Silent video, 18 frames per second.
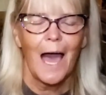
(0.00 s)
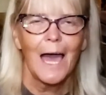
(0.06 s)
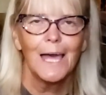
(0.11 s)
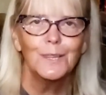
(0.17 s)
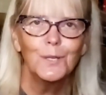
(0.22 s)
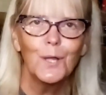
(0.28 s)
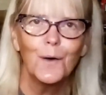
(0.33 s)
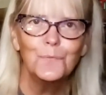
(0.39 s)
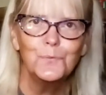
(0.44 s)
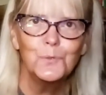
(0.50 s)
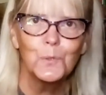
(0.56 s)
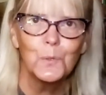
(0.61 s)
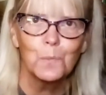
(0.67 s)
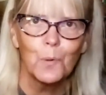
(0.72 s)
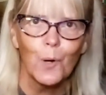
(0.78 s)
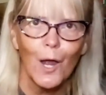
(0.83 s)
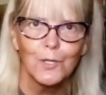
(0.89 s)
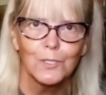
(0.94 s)
I love
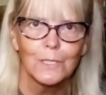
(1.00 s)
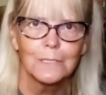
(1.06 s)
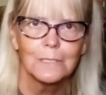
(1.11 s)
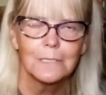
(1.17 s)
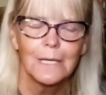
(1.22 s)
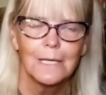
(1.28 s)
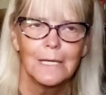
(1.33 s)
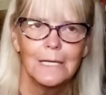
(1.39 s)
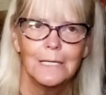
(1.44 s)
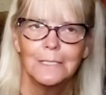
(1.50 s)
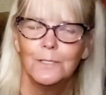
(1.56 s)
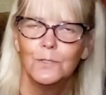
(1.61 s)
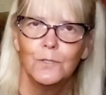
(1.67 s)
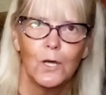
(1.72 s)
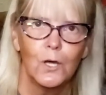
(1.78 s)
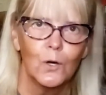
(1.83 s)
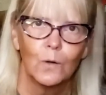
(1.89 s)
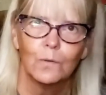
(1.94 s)
doing projects, and
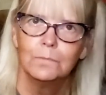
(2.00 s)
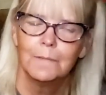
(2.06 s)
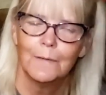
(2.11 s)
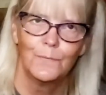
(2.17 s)
you know,